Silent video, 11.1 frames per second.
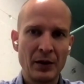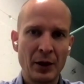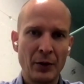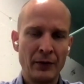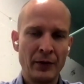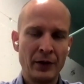
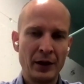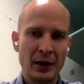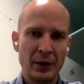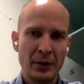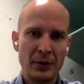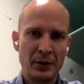over
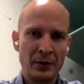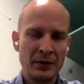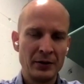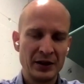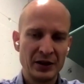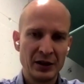our
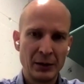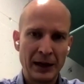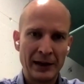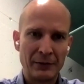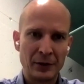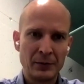digital
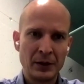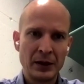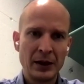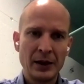platform.